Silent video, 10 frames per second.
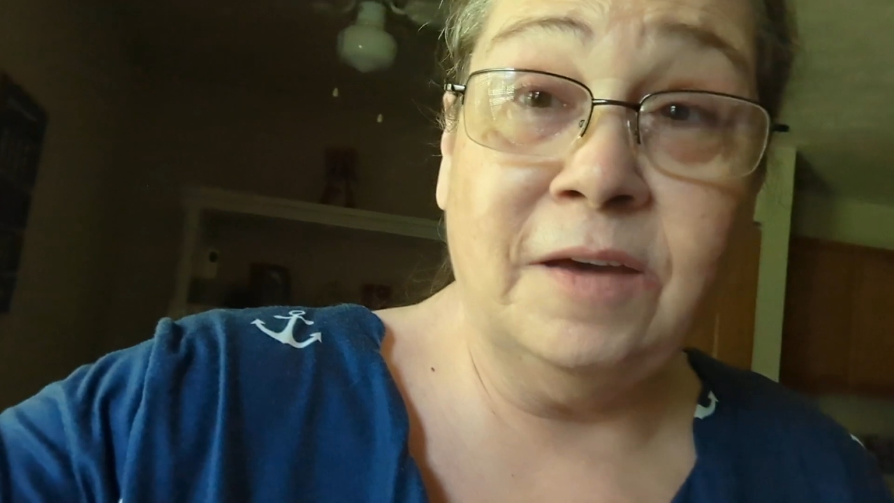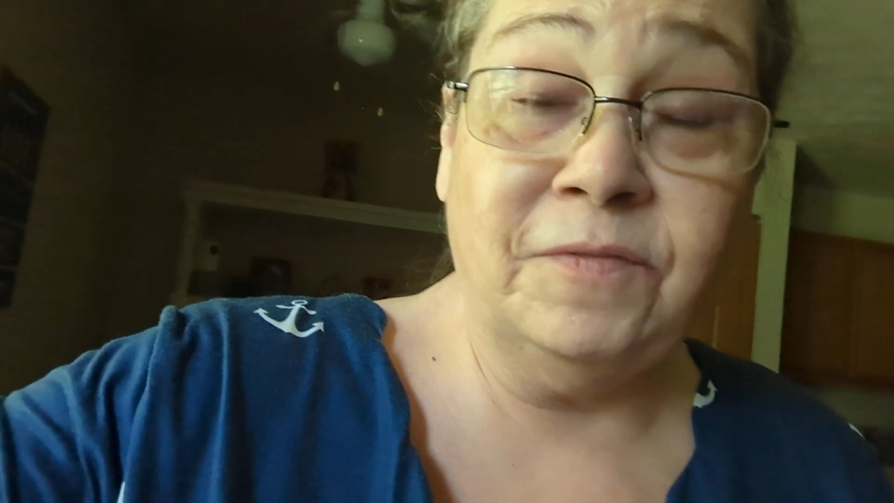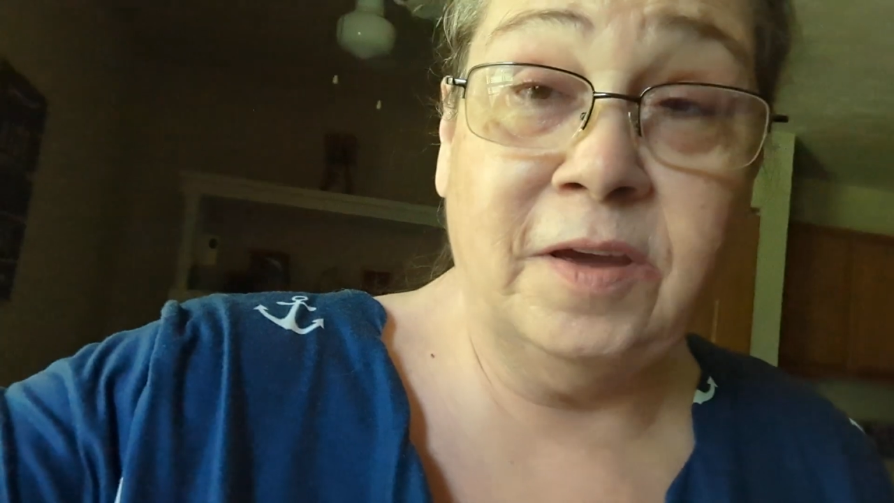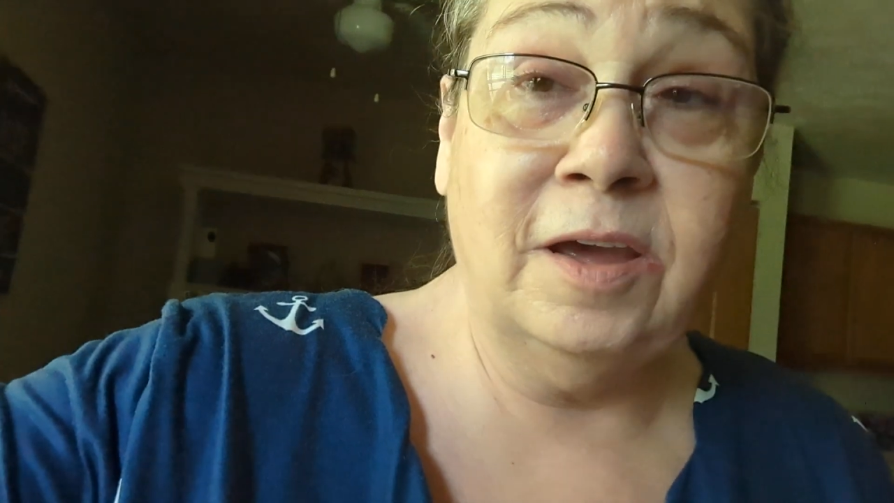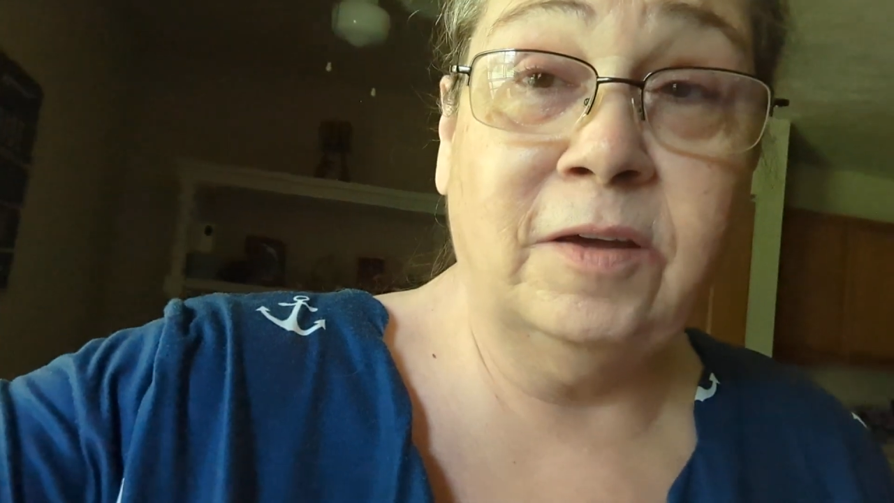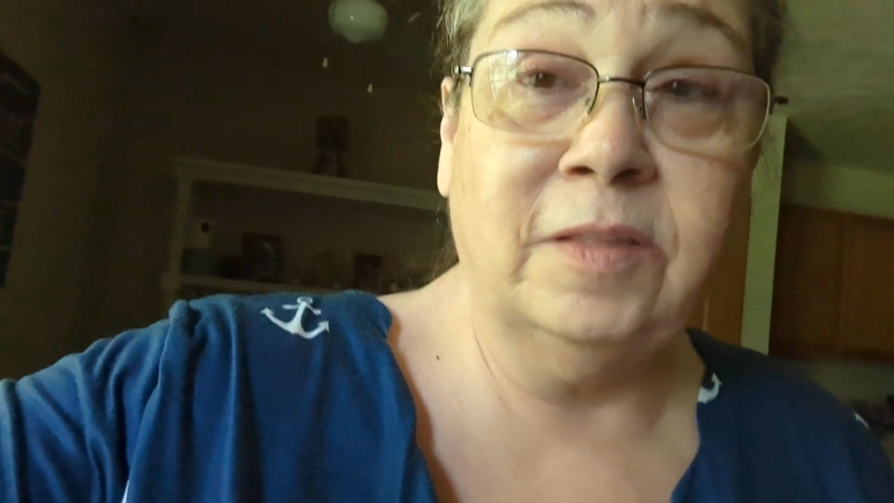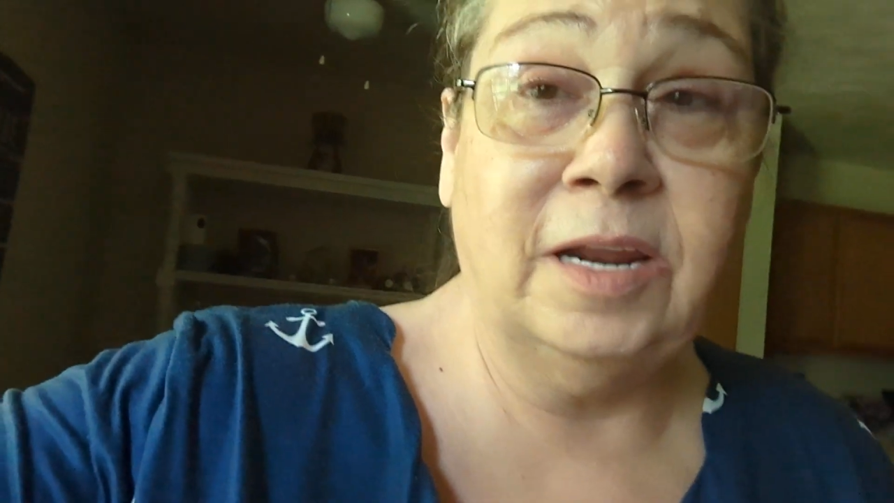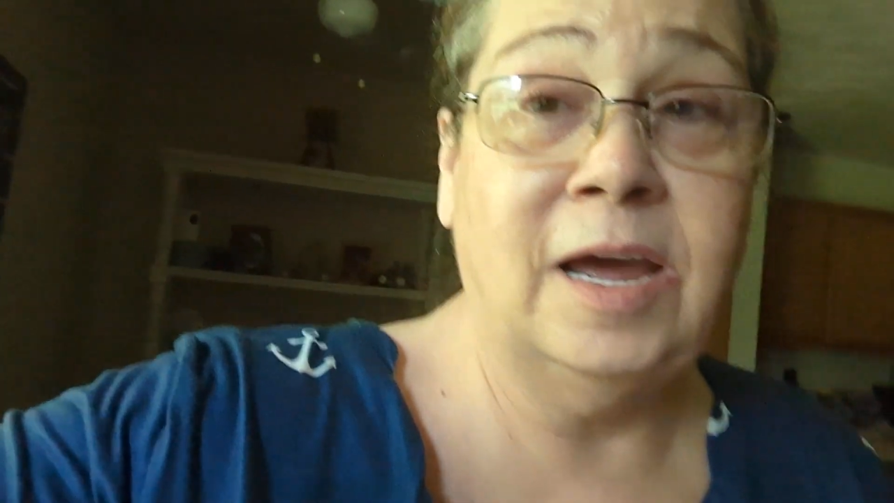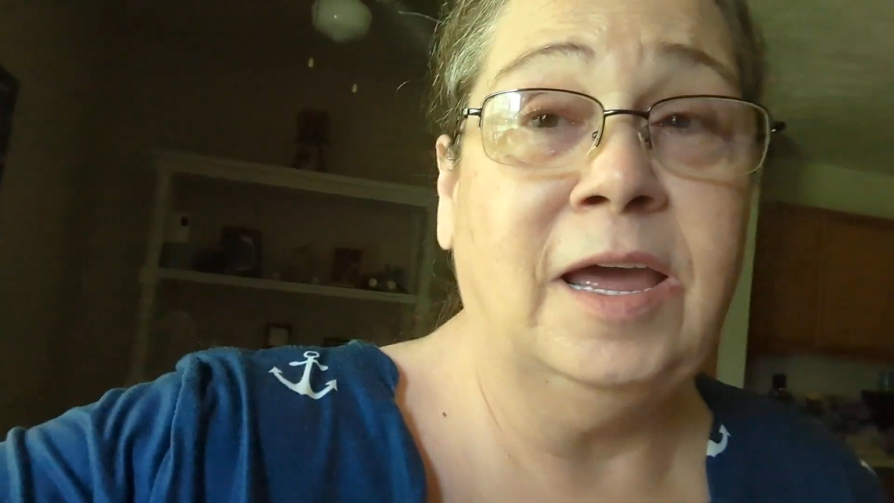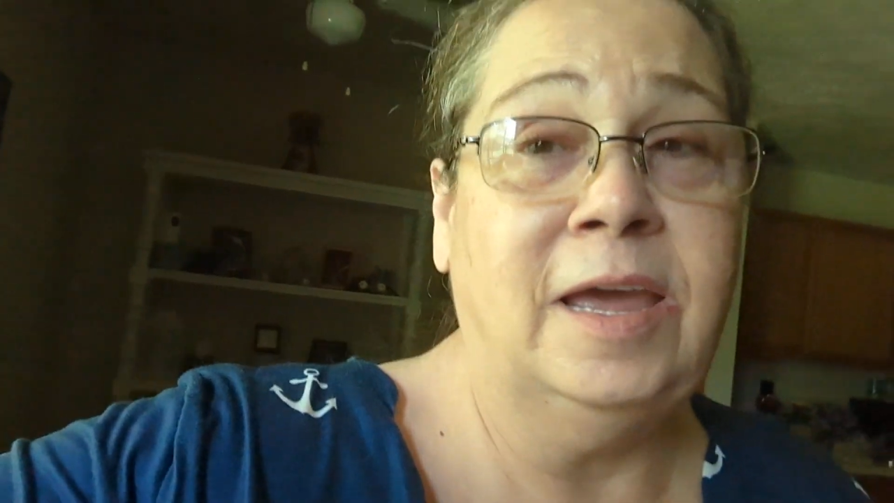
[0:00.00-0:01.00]
I found that
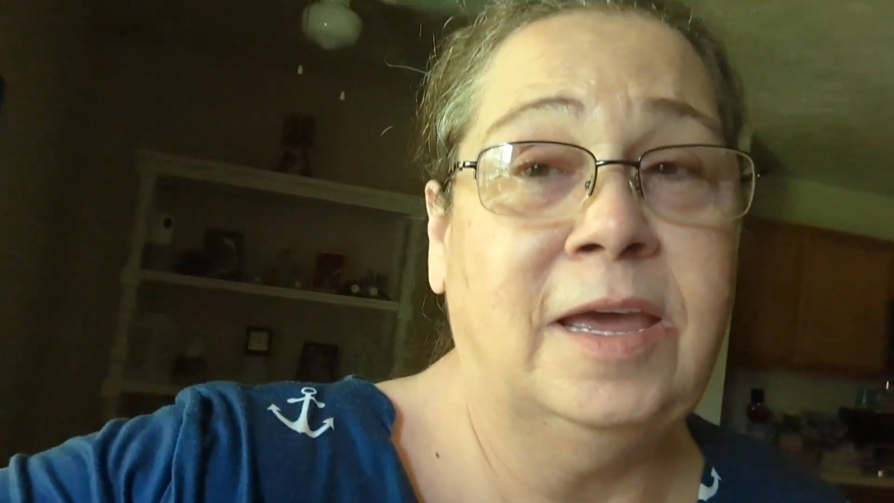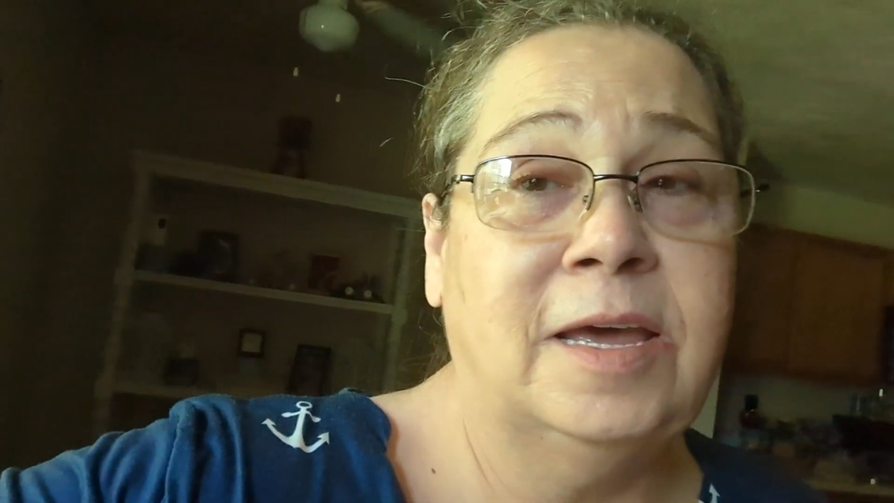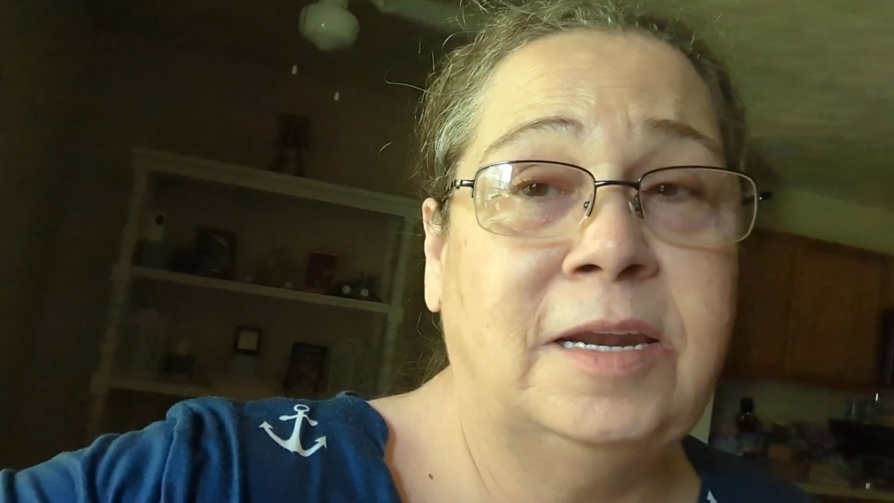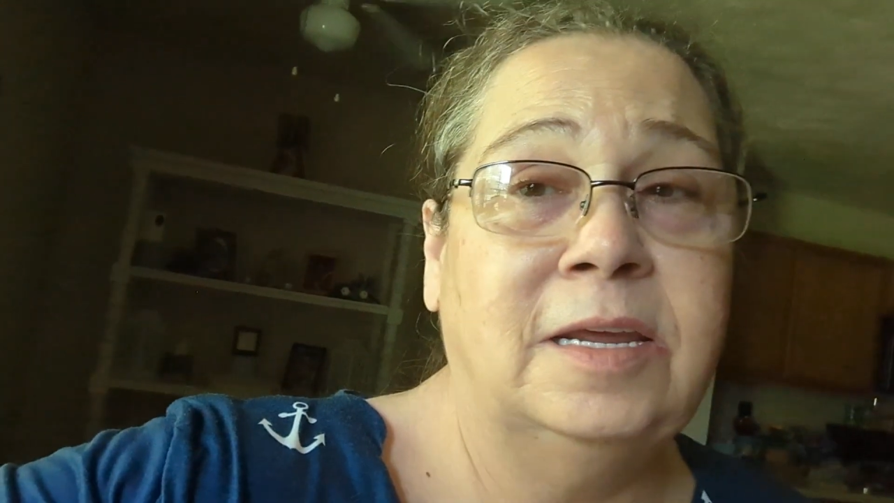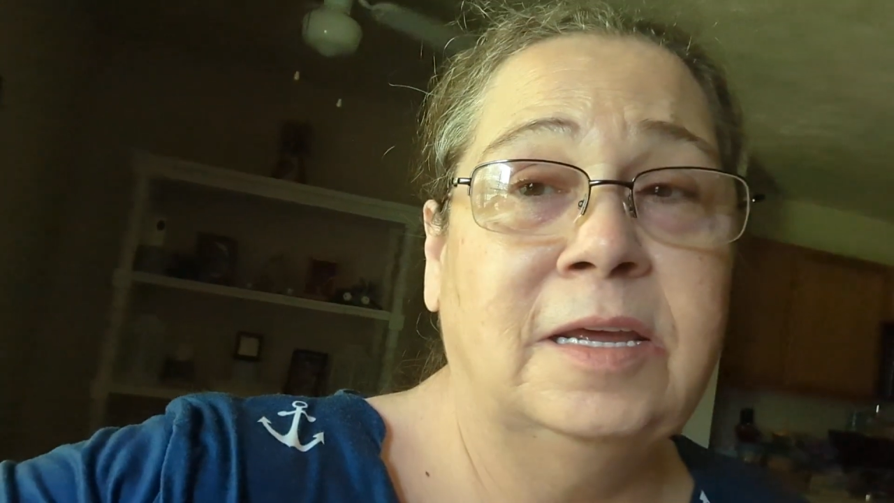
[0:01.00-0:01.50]
I had